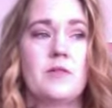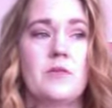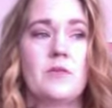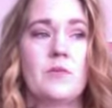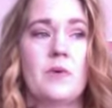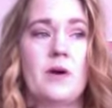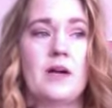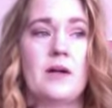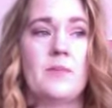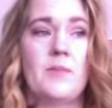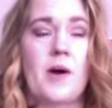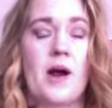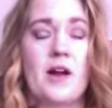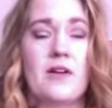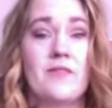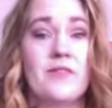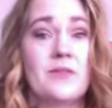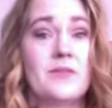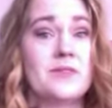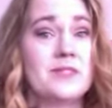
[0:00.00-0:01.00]
Well, part
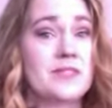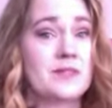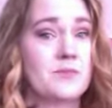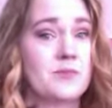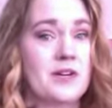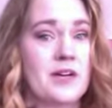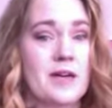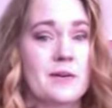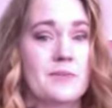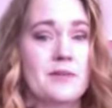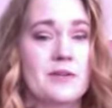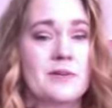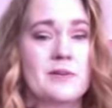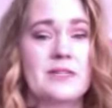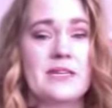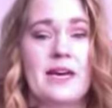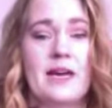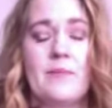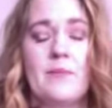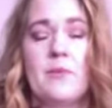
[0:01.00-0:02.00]
of it was the pre-op liquid
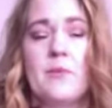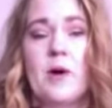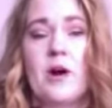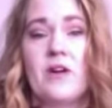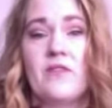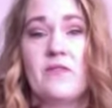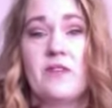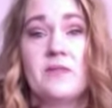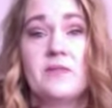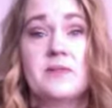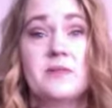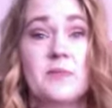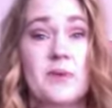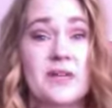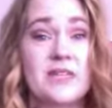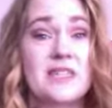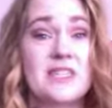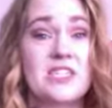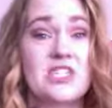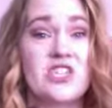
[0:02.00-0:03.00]
diet, but part of it was
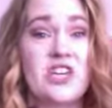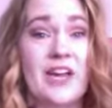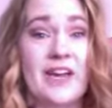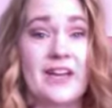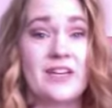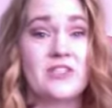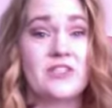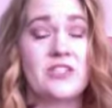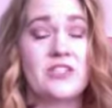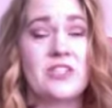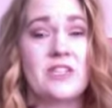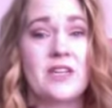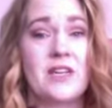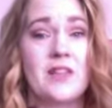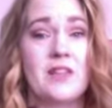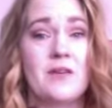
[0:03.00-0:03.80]
because I changed.